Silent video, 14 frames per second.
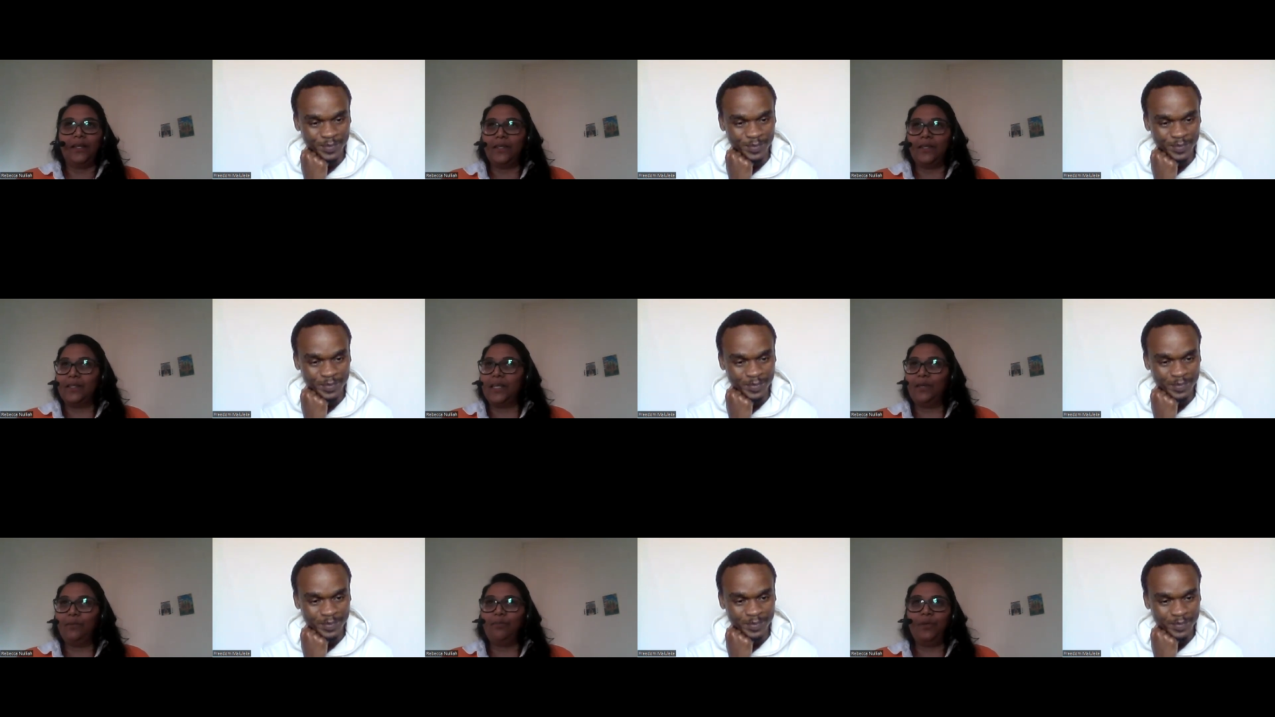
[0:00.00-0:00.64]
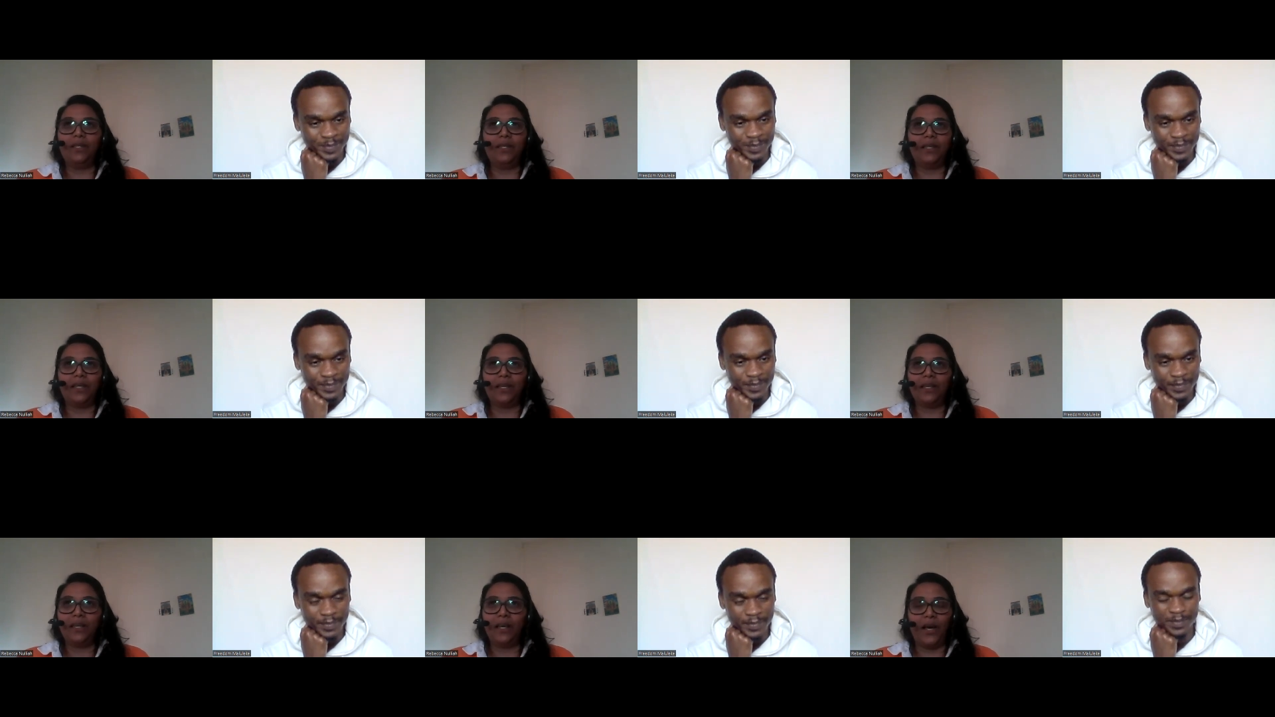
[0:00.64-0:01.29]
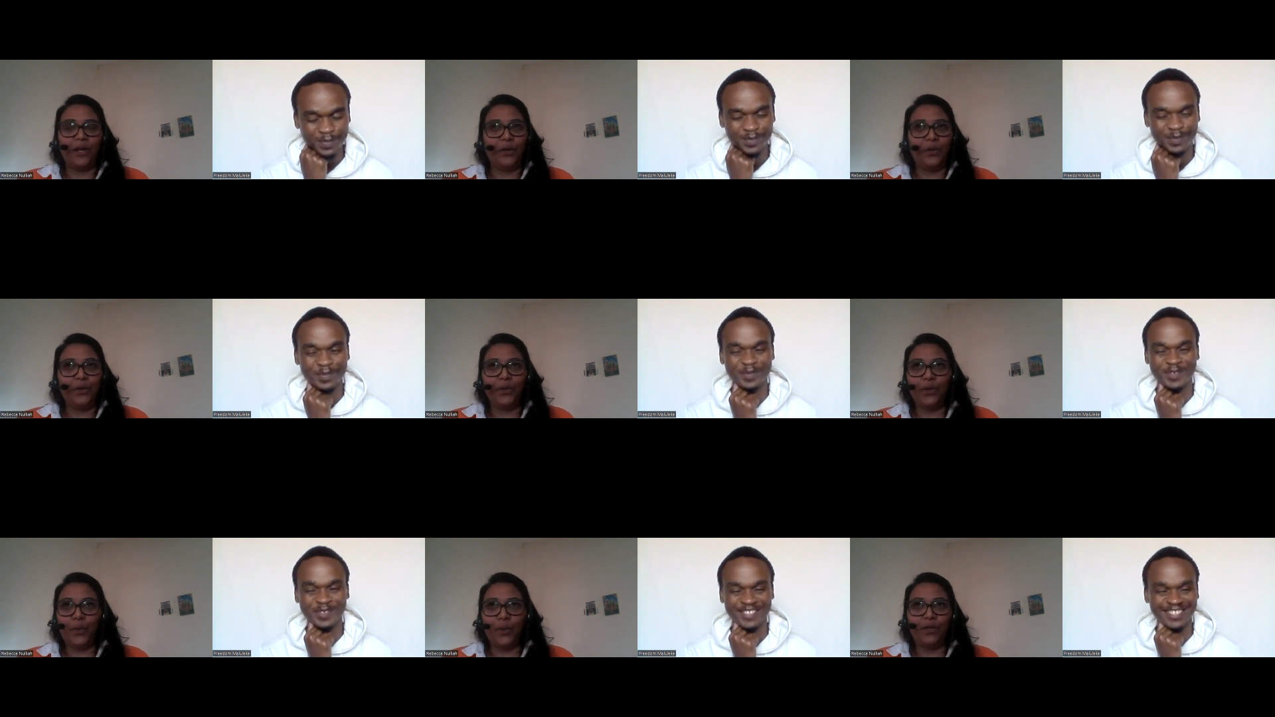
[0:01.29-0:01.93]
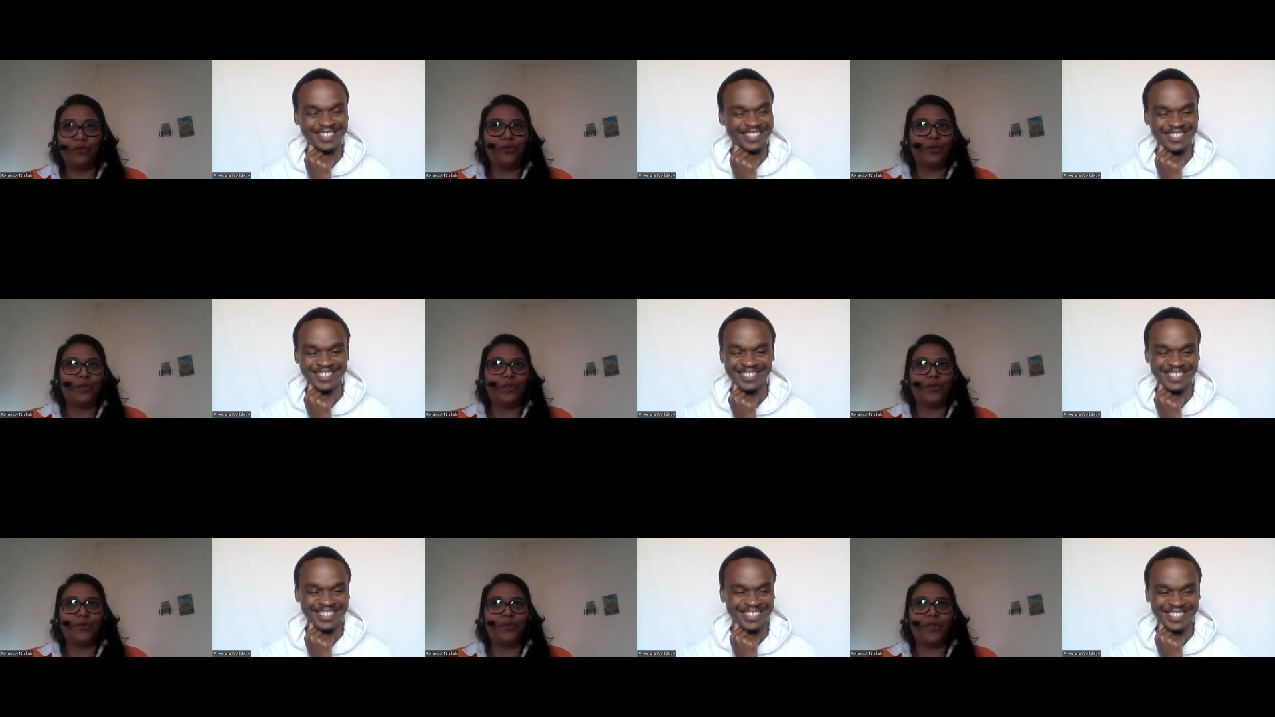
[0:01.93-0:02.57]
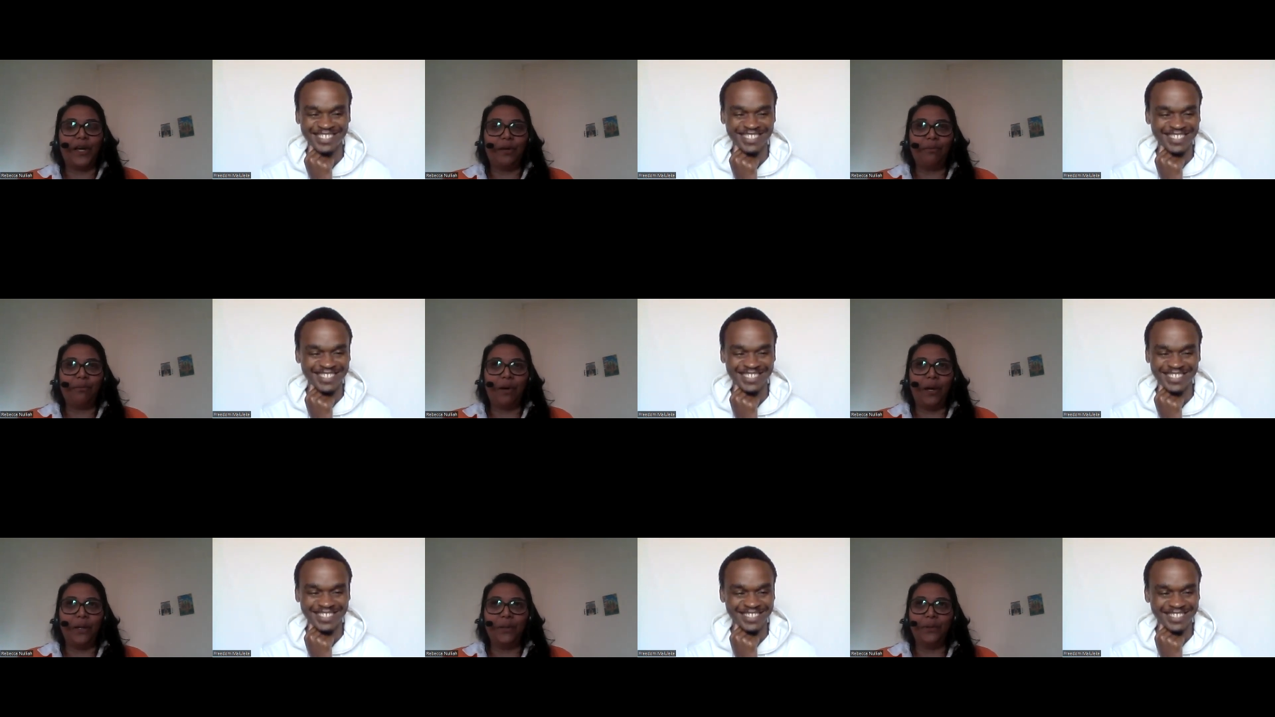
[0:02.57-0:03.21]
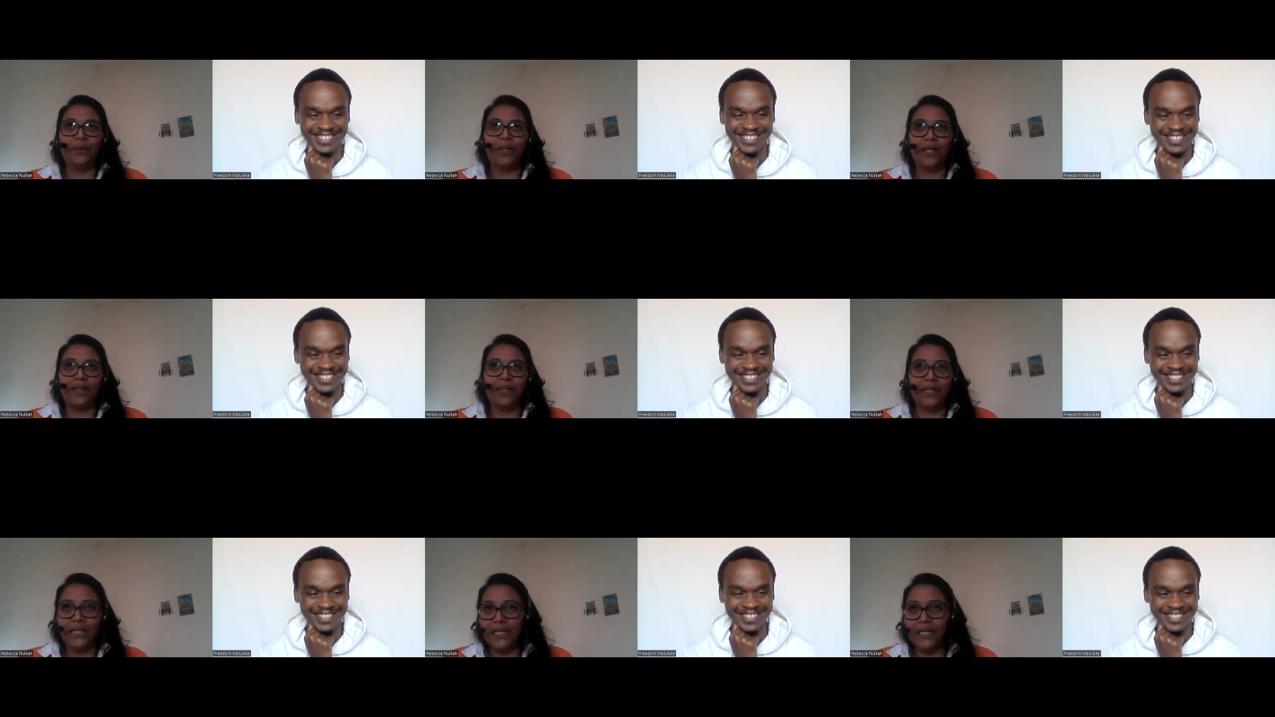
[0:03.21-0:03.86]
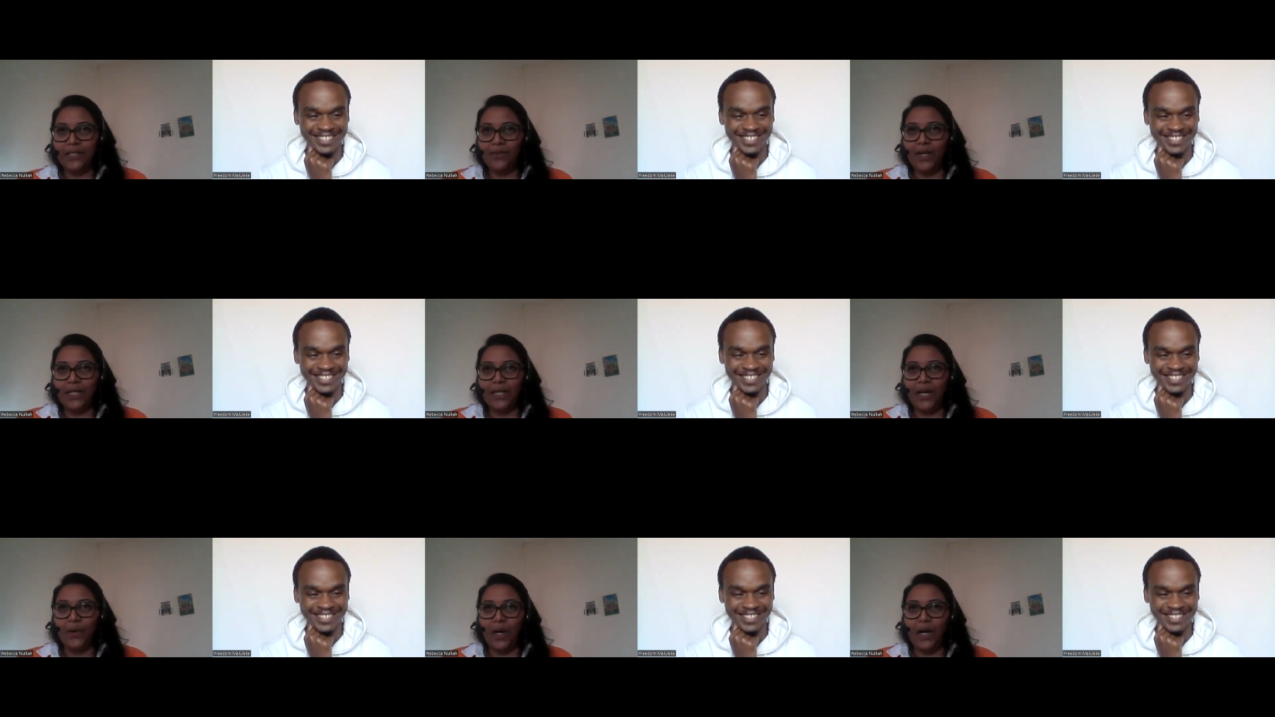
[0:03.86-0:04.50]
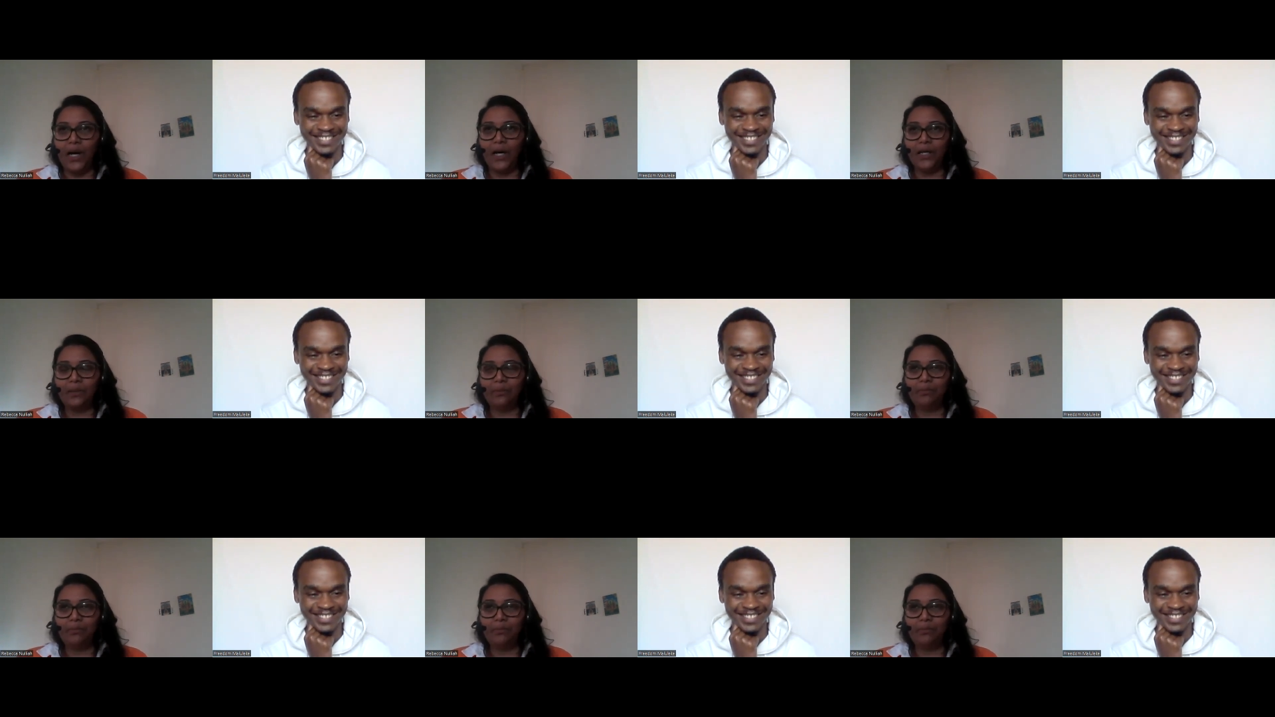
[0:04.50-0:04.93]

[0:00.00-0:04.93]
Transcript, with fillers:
Speaker 1: just keep breathing. I know mm. you're going mm. through tough time. I know that the days right now are hard,